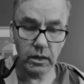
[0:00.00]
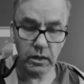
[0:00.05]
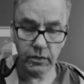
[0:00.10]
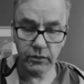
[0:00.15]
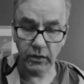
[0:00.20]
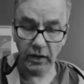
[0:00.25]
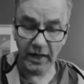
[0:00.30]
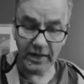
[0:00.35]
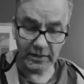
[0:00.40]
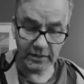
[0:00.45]

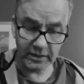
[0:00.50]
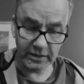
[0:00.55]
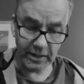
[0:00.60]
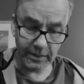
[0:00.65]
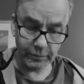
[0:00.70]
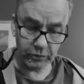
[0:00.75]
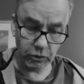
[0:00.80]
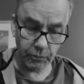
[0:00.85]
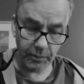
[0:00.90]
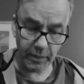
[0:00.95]
The lens
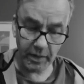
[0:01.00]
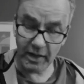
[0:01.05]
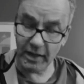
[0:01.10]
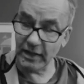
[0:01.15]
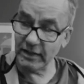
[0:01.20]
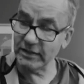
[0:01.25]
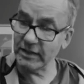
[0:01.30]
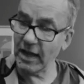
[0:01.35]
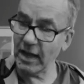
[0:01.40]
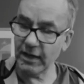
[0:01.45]
seems to be
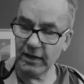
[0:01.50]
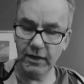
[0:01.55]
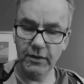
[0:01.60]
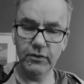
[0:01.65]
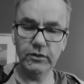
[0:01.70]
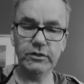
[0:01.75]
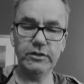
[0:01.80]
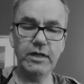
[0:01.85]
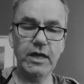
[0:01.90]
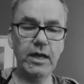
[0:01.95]
exactly
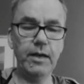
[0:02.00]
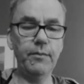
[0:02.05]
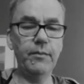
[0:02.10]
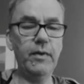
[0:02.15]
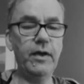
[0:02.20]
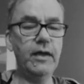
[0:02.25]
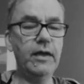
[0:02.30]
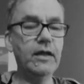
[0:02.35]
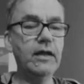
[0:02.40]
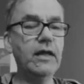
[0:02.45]
the
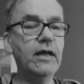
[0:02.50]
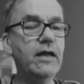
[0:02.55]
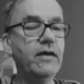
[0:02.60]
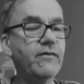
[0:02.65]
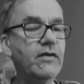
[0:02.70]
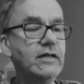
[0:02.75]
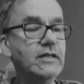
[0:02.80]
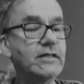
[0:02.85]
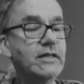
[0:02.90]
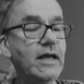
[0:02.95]
same. It
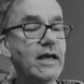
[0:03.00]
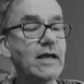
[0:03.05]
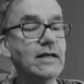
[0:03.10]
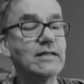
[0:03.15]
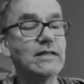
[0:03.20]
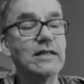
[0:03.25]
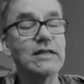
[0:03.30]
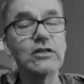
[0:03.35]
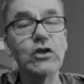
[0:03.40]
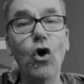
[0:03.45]
even
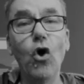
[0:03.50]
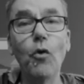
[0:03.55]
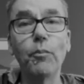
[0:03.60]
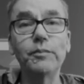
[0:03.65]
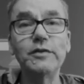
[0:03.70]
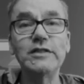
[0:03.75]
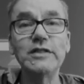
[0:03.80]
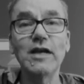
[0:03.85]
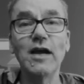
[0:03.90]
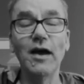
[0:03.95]
says this
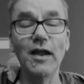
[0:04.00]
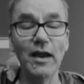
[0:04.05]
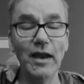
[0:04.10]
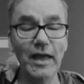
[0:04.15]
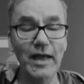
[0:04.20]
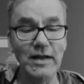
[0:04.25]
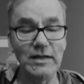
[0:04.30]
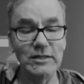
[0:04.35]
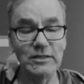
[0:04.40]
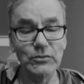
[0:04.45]
optical
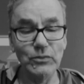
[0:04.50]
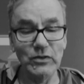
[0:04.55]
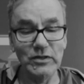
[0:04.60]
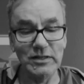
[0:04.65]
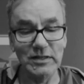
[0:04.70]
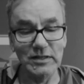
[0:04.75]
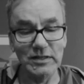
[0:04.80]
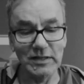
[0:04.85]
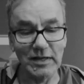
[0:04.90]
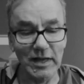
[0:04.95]
lens,
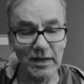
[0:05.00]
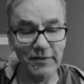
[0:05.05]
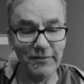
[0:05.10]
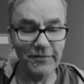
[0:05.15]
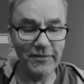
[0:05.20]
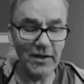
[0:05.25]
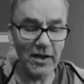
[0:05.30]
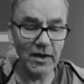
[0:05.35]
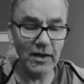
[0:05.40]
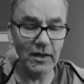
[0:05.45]
which is kind of
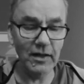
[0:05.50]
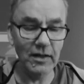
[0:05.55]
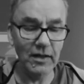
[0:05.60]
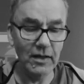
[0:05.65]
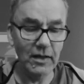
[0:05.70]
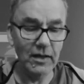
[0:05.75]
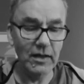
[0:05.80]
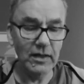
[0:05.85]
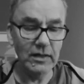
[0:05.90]
funny.